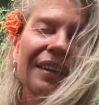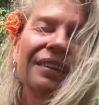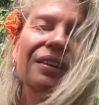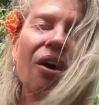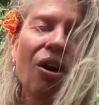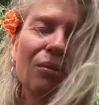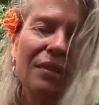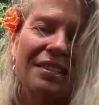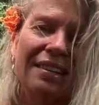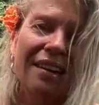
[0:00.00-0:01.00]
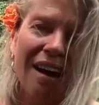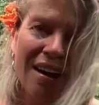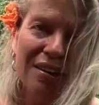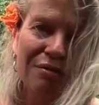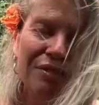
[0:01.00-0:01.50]
and the calmness that
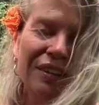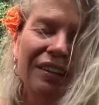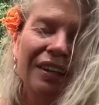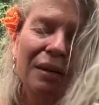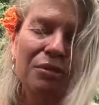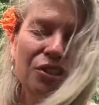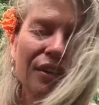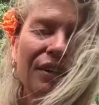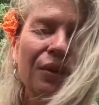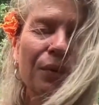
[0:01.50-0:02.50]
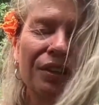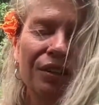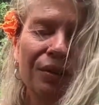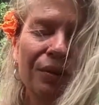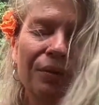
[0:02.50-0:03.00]
I feel and am sharing
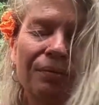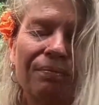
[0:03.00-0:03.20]
with you.